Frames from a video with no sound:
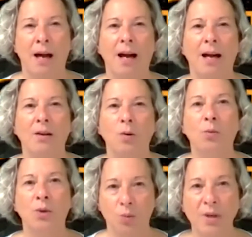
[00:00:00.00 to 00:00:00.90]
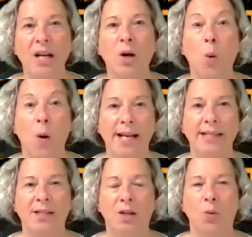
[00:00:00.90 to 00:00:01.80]
I was
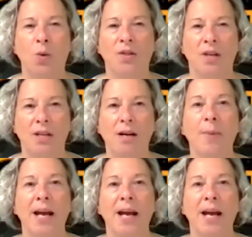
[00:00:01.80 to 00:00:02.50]
reacquainted with a young